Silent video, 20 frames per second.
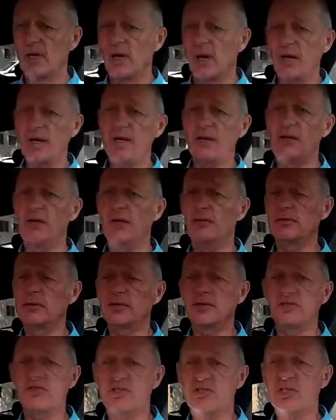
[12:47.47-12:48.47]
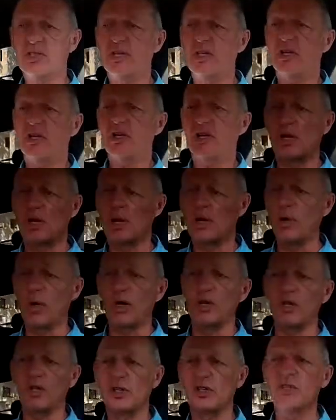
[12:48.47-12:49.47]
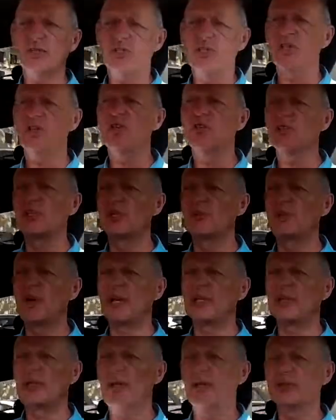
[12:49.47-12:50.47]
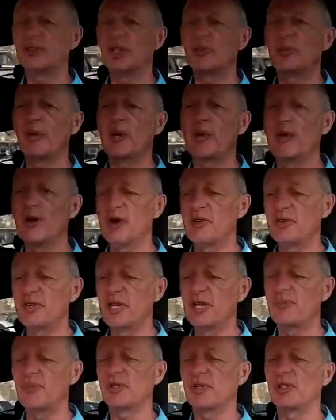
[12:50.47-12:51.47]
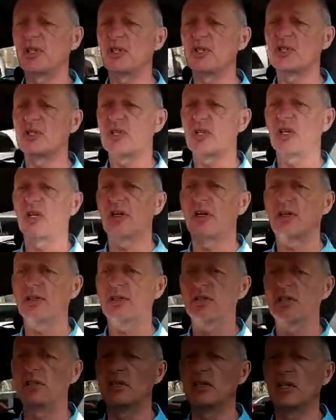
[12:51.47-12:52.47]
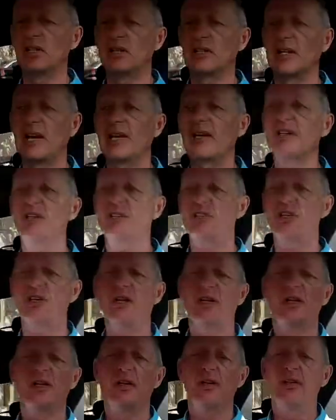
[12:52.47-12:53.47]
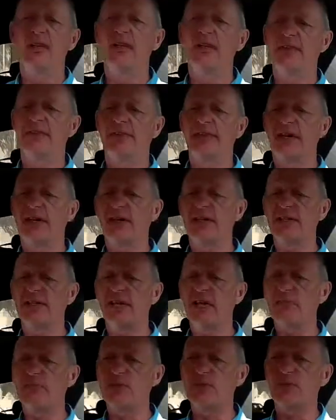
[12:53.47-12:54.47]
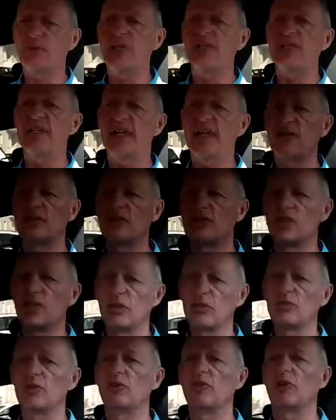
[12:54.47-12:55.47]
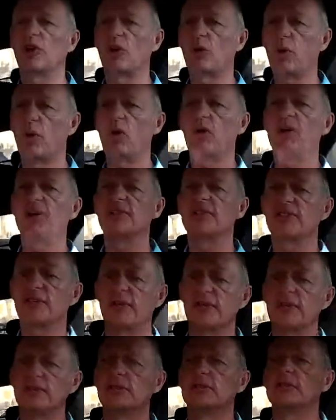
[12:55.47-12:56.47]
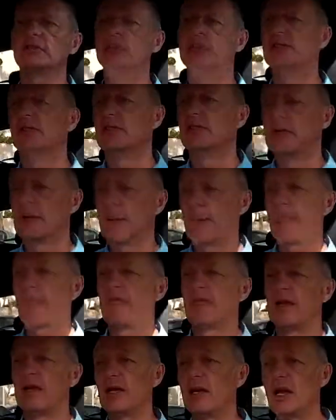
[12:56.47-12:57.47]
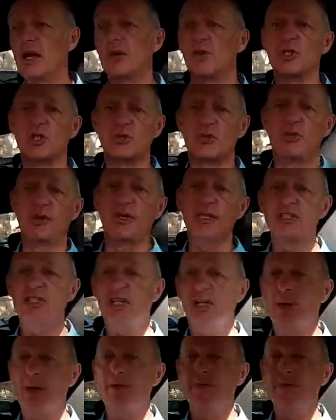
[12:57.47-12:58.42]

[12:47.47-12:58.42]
don't know, it's quite good to use e-pedal along this bit of road here, because I can gauge that I can get my speed down to the required lower speed to go